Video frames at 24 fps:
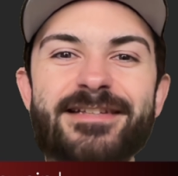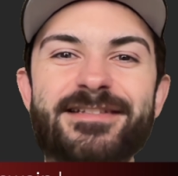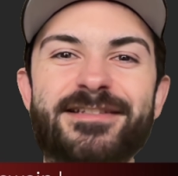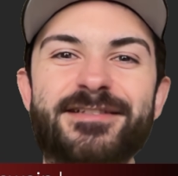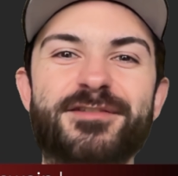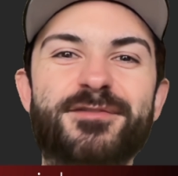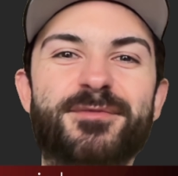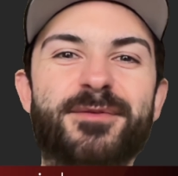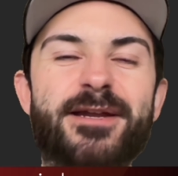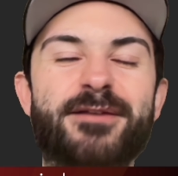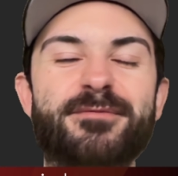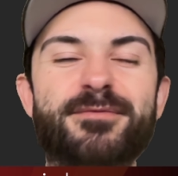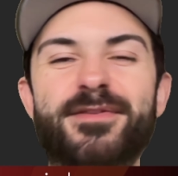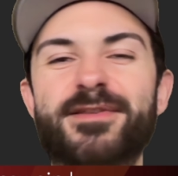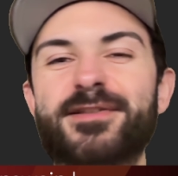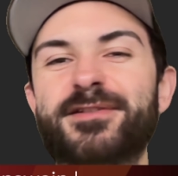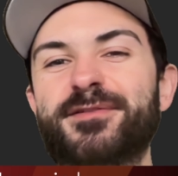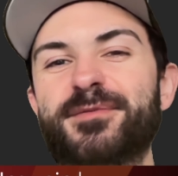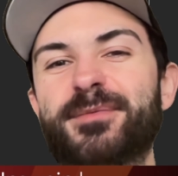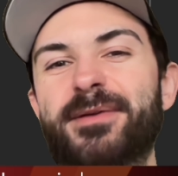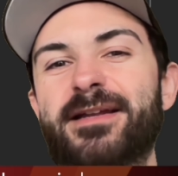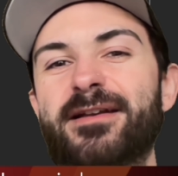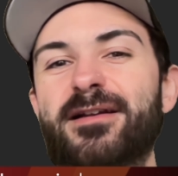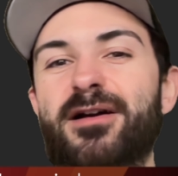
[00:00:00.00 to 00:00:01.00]
Inswain with
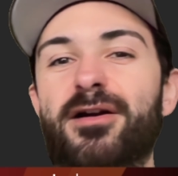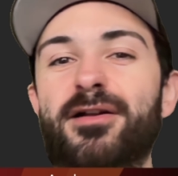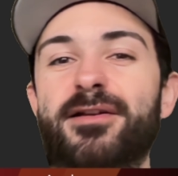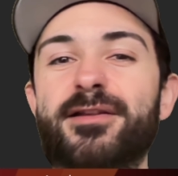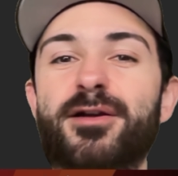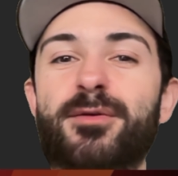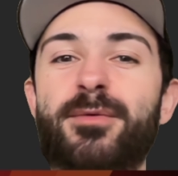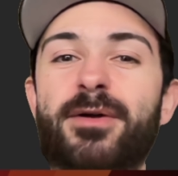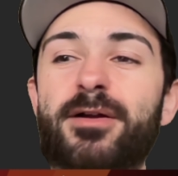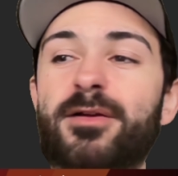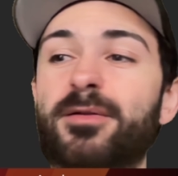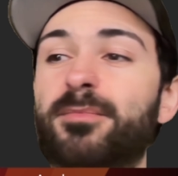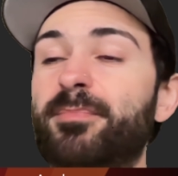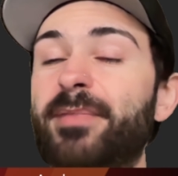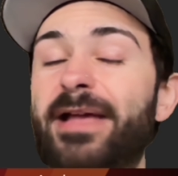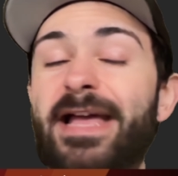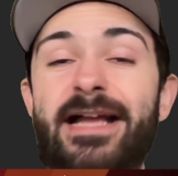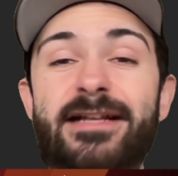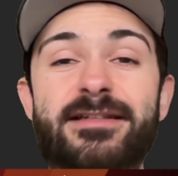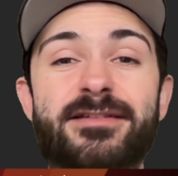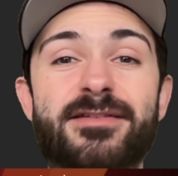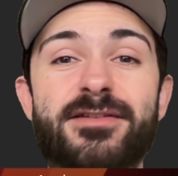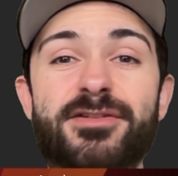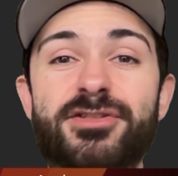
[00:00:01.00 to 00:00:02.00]
Inswain Audio. Welcome
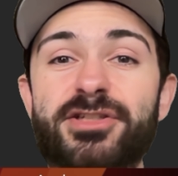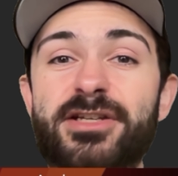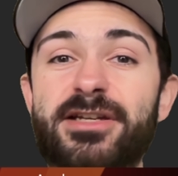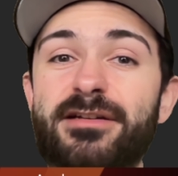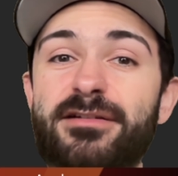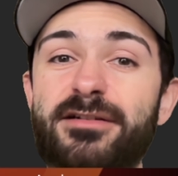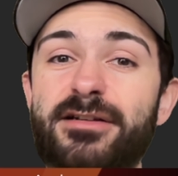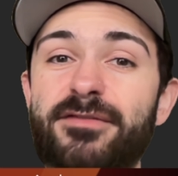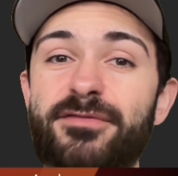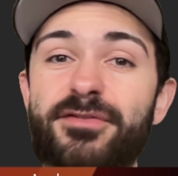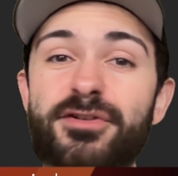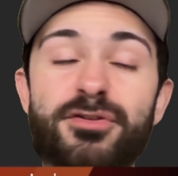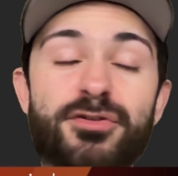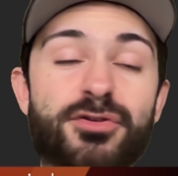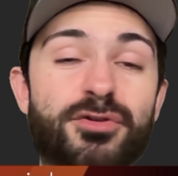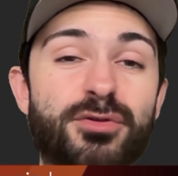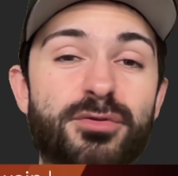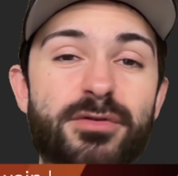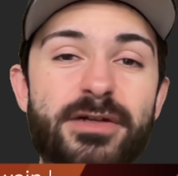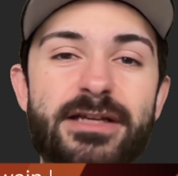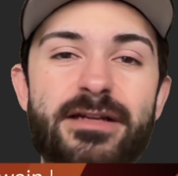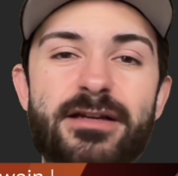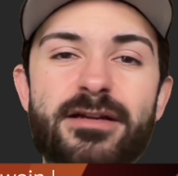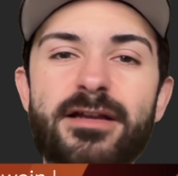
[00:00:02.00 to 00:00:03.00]
back to the channel. If you're new
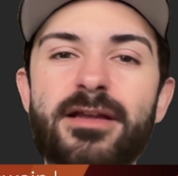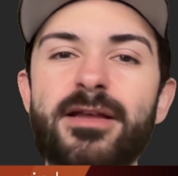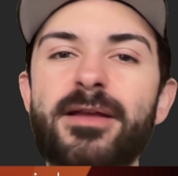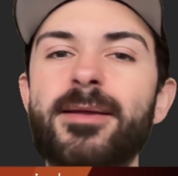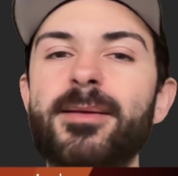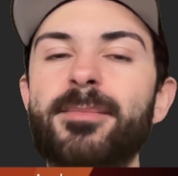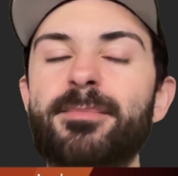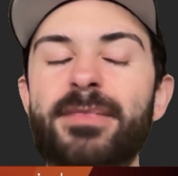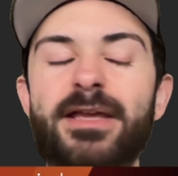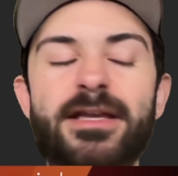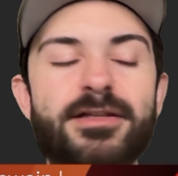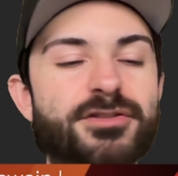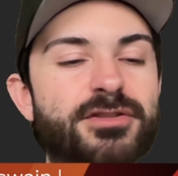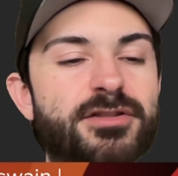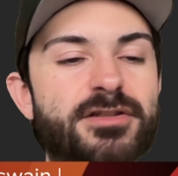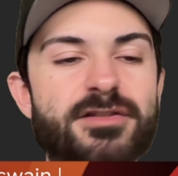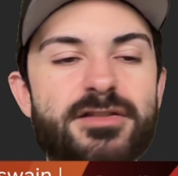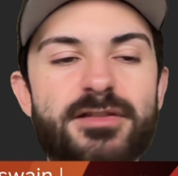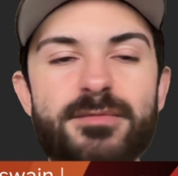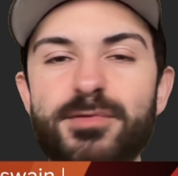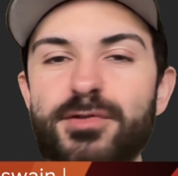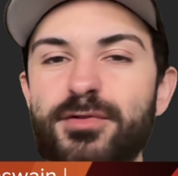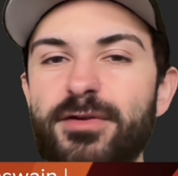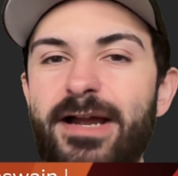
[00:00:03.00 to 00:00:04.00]
here, make sure to
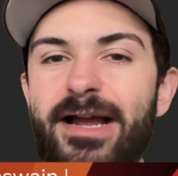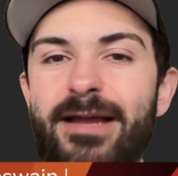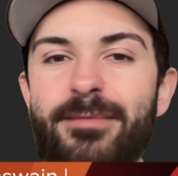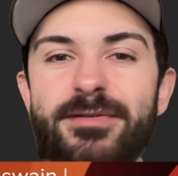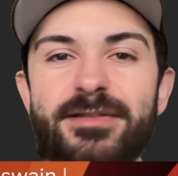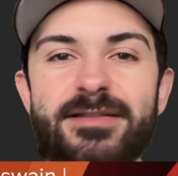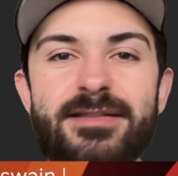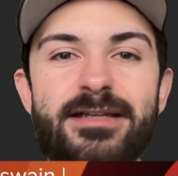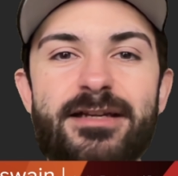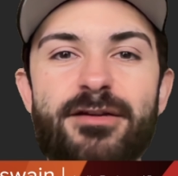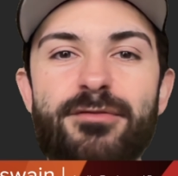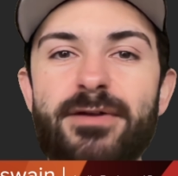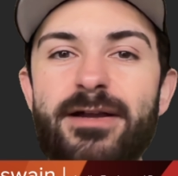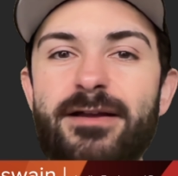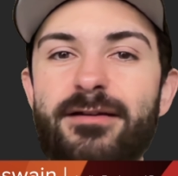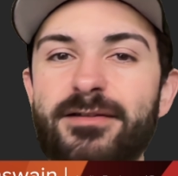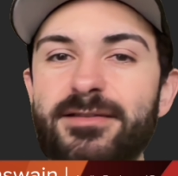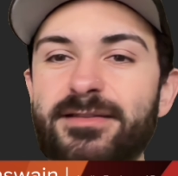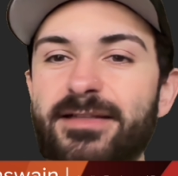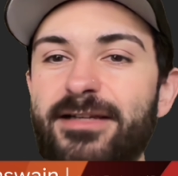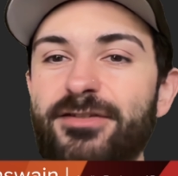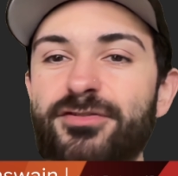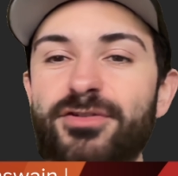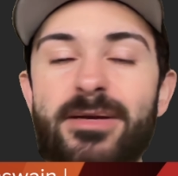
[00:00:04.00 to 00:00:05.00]
subscribe and stick around
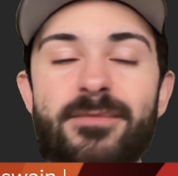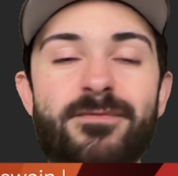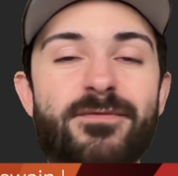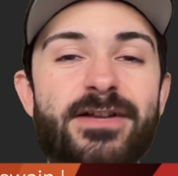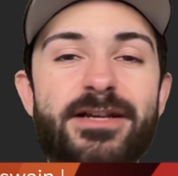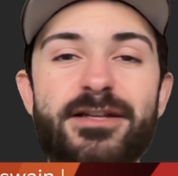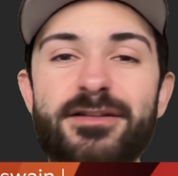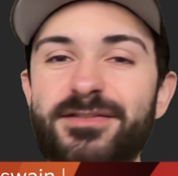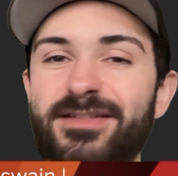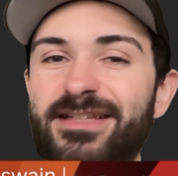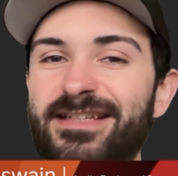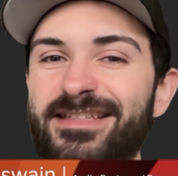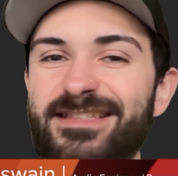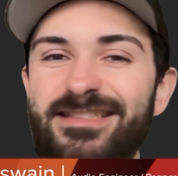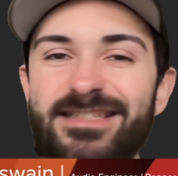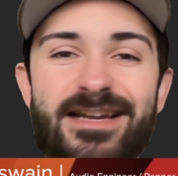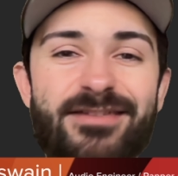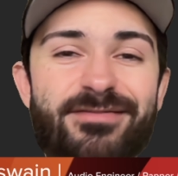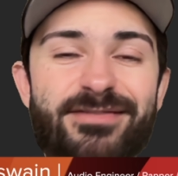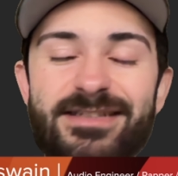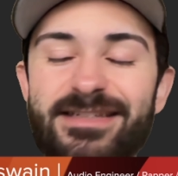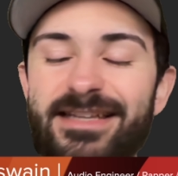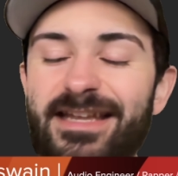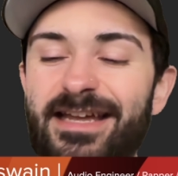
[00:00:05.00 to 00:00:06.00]
because I drop videos like this
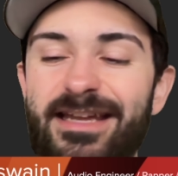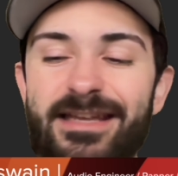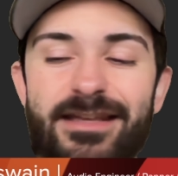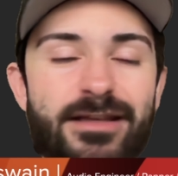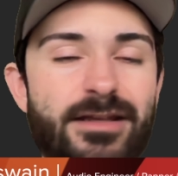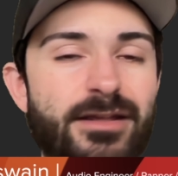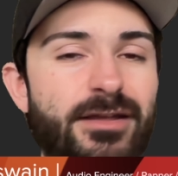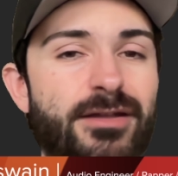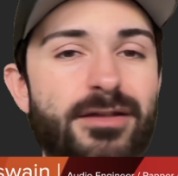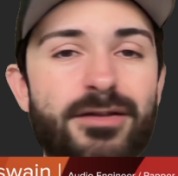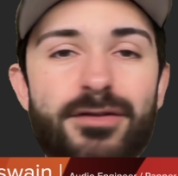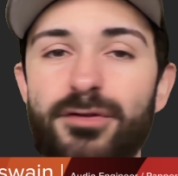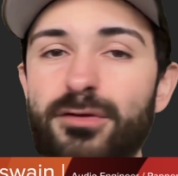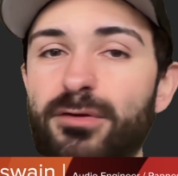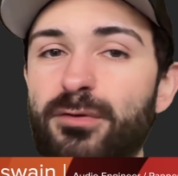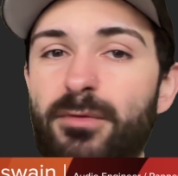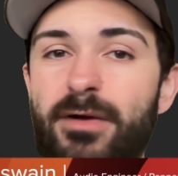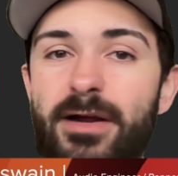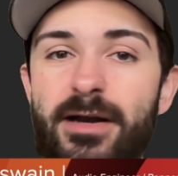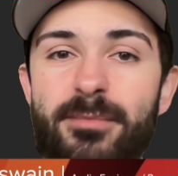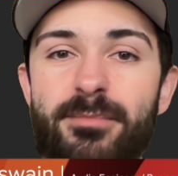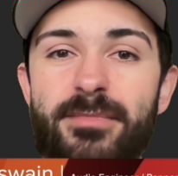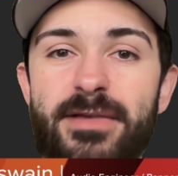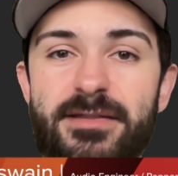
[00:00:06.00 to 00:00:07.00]
every day. You don't
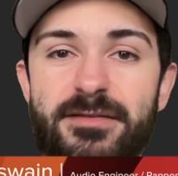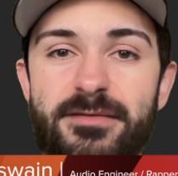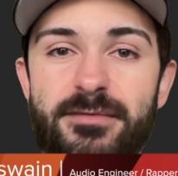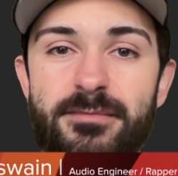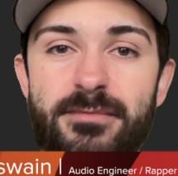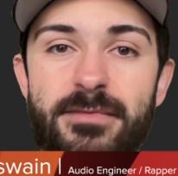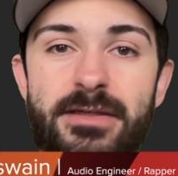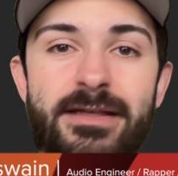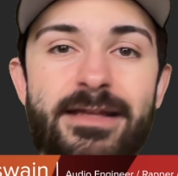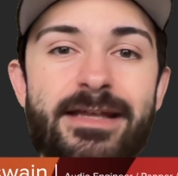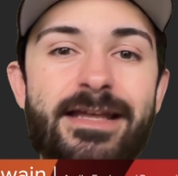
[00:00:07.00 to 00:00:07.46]
want to miss them.